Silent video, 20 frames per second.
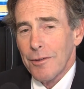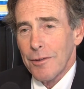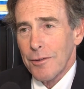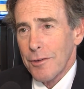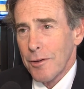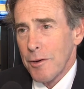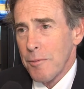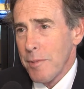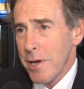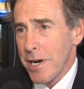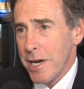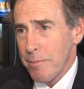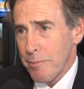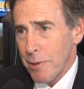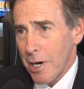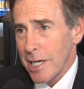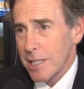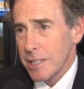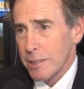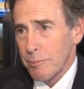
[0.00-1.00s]
there are many
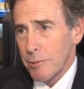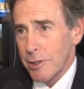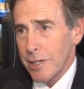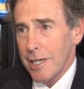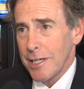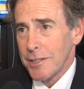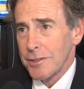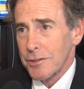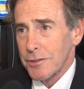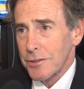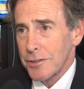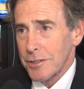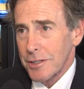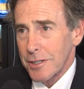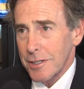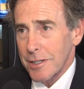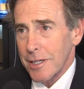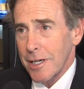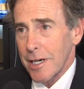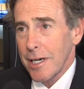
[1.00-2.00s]
possible answers
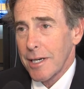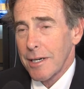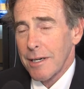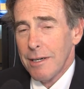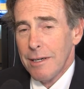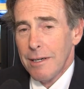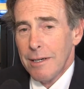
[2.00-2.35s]
to that,